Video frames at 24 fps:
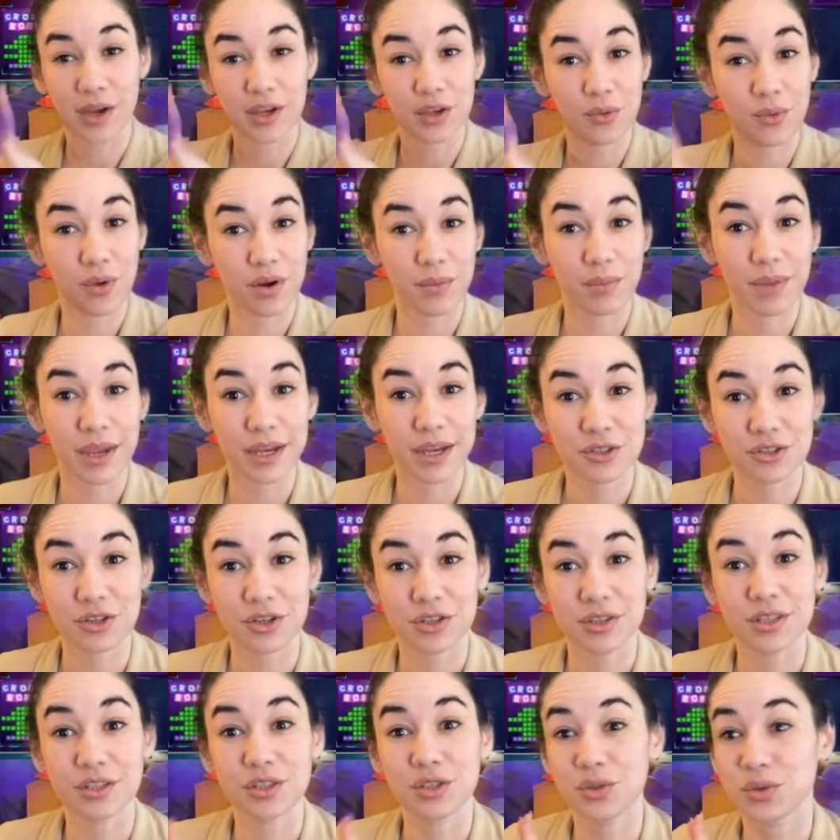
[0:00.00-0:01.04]
want to make sure
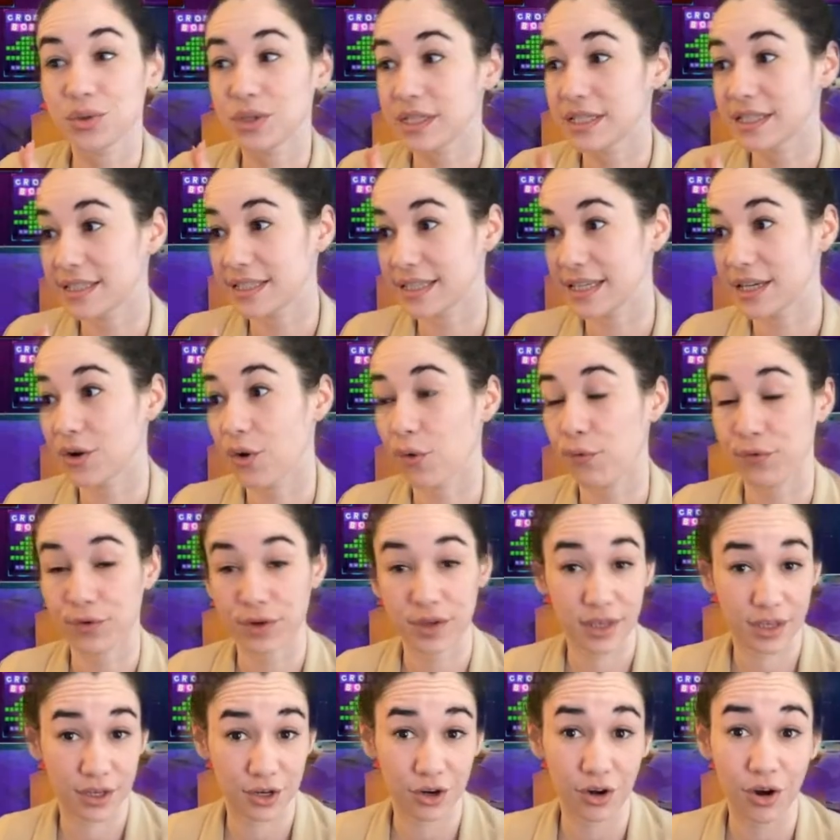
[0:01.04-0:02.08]
that you can see it over
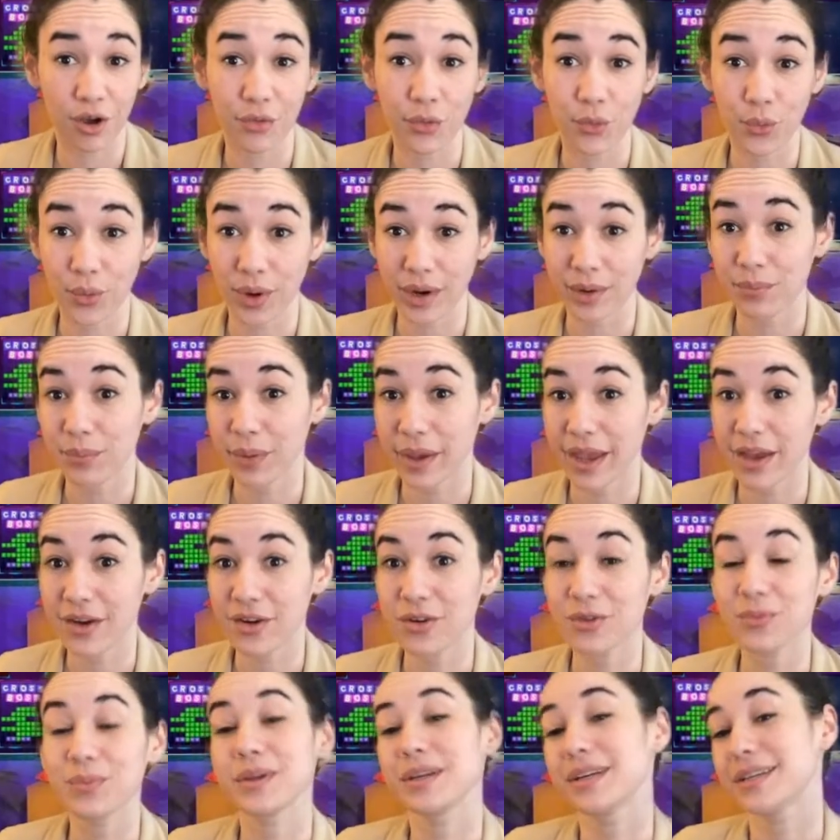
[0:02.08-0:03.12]
here on the right
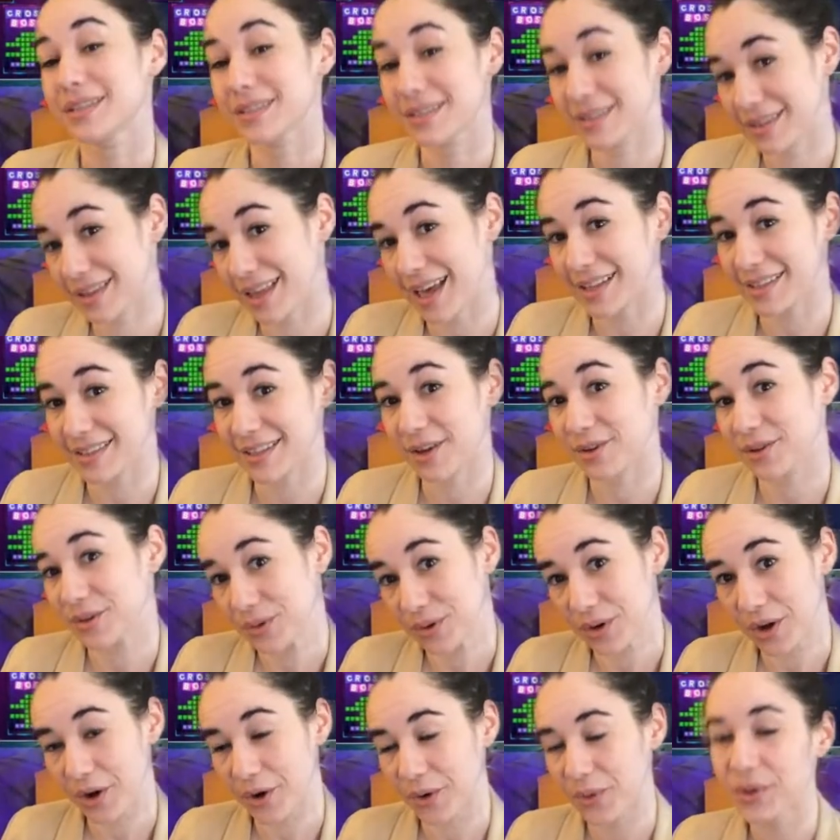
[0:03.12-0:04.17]
panel, because that's how you
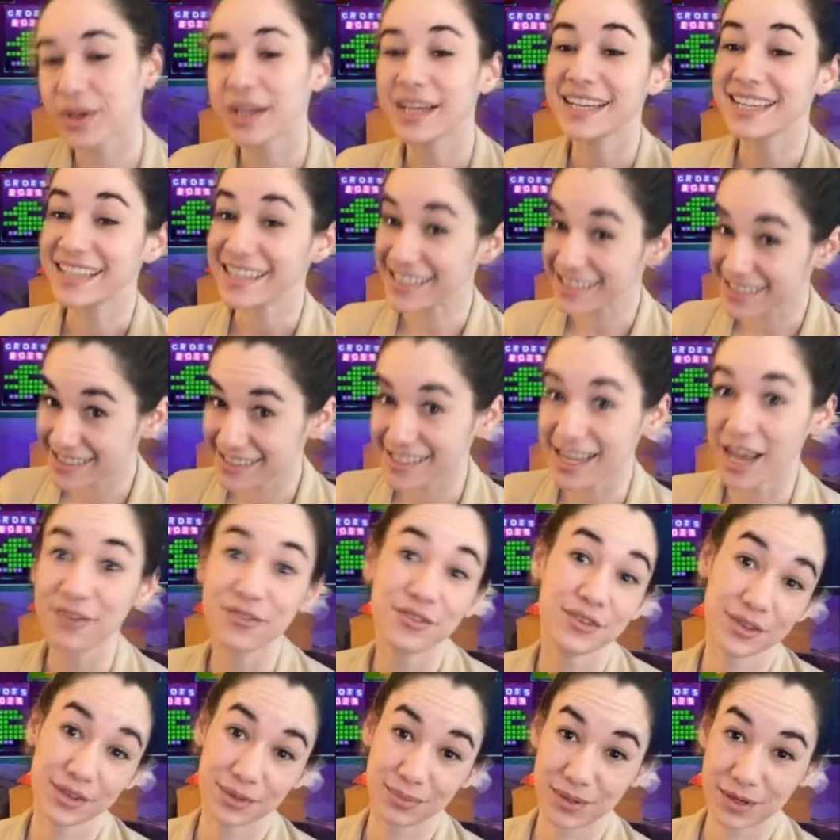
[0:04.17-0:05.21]
know it has
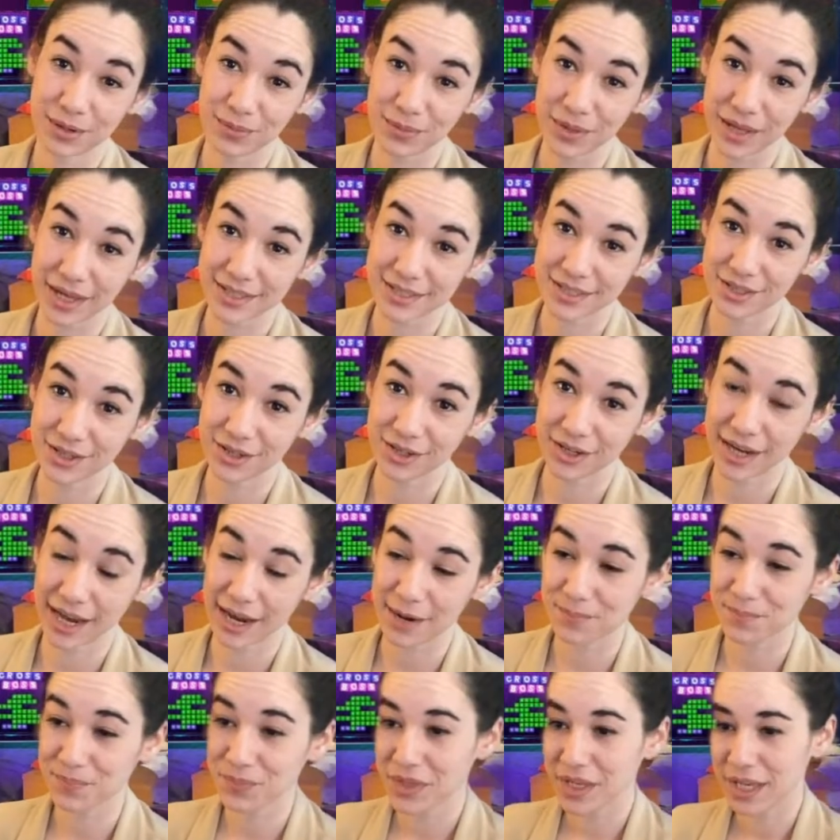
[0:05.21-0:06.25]
definitely been applied to your
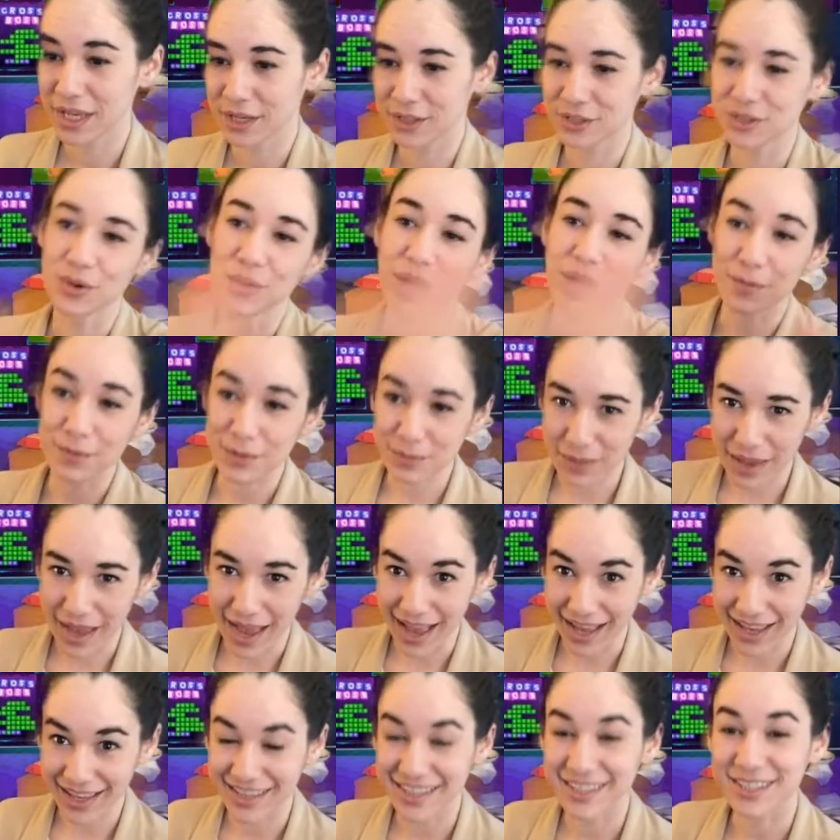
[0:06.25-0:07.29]
game. So coming
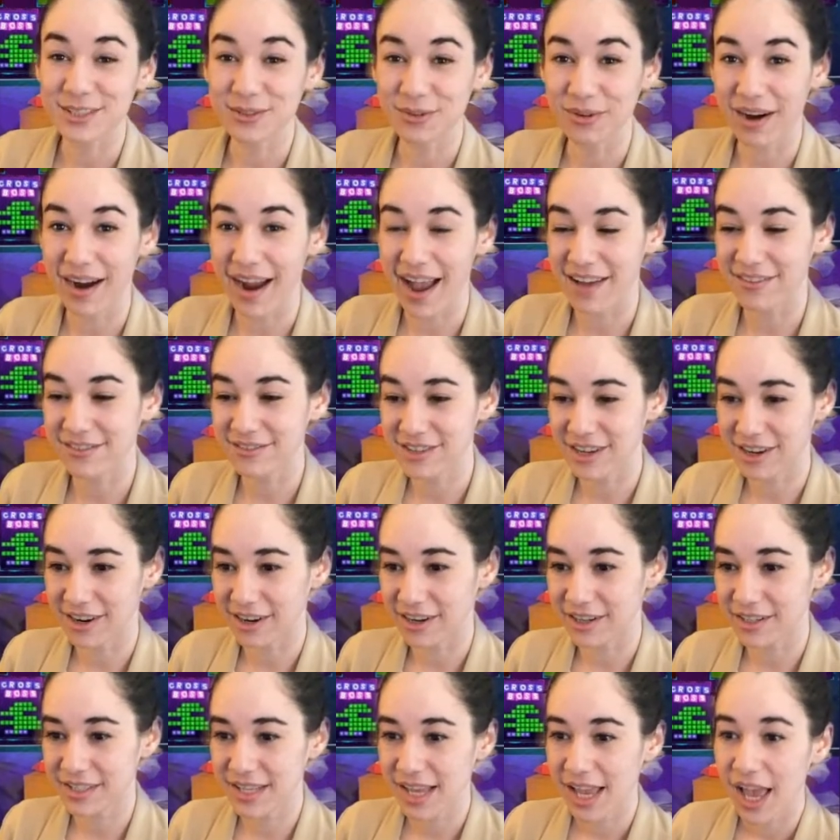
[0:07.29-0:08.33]
back to our
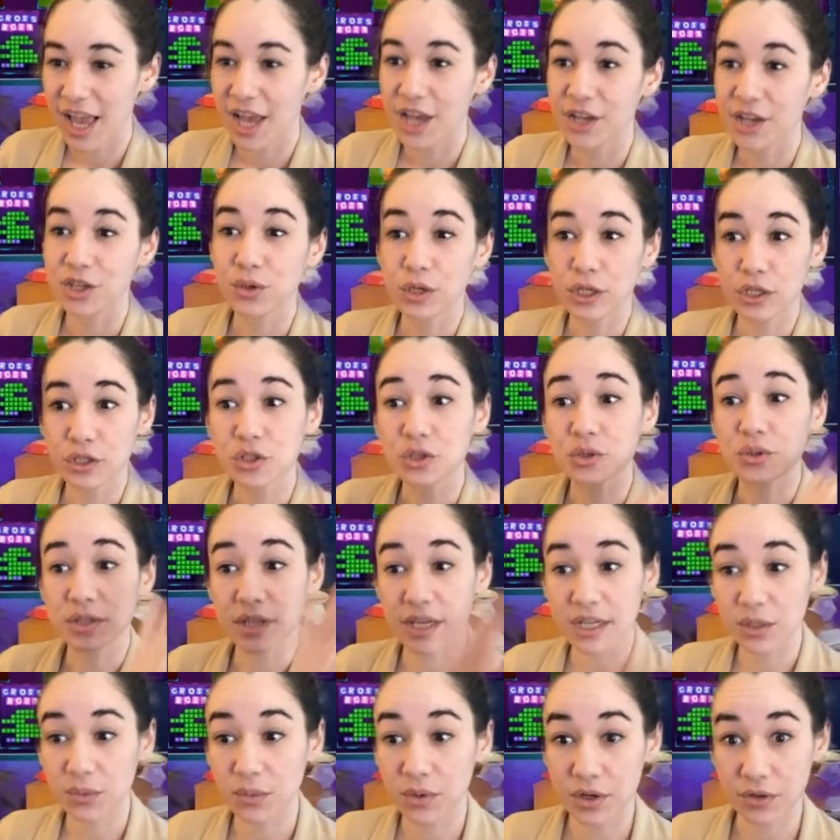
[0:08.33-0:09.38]
avatars, you can choose
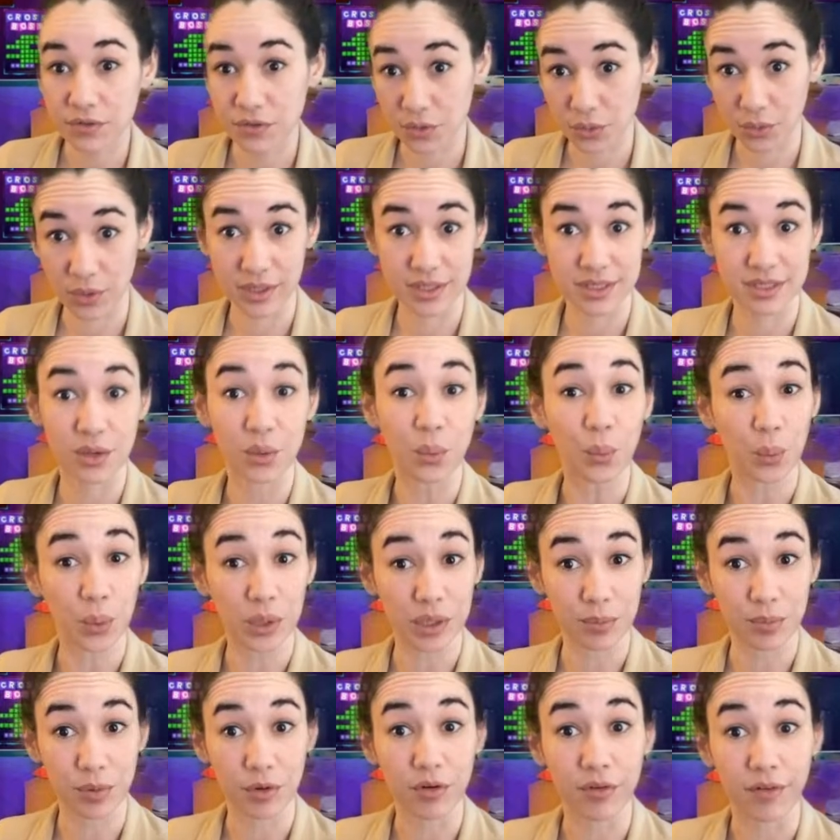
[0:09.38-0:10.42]
any one of the ones that we
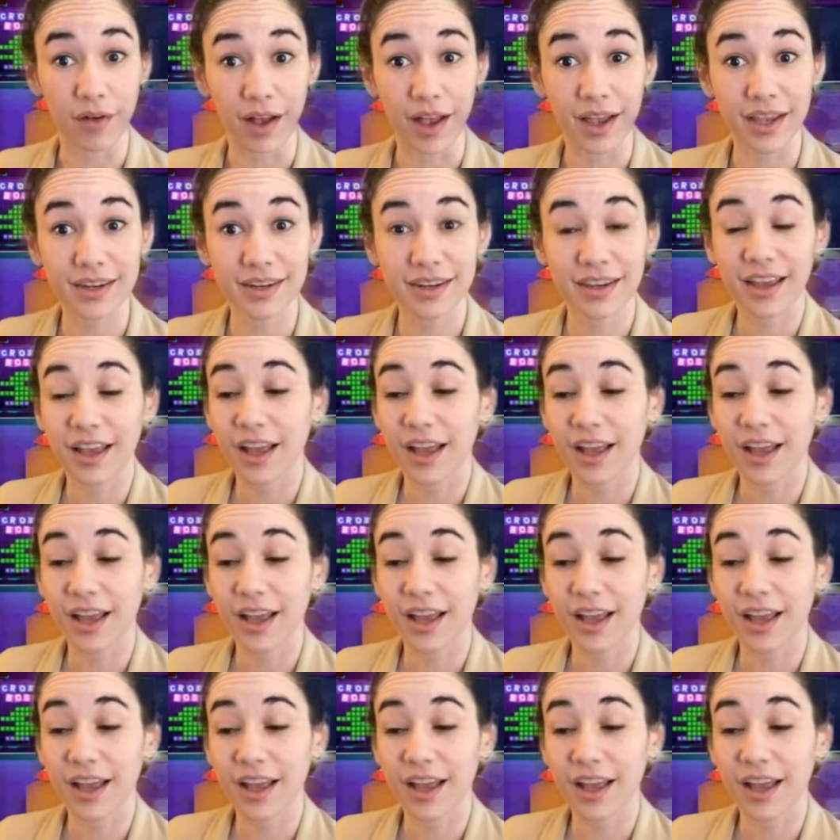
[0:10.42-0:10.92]
provide.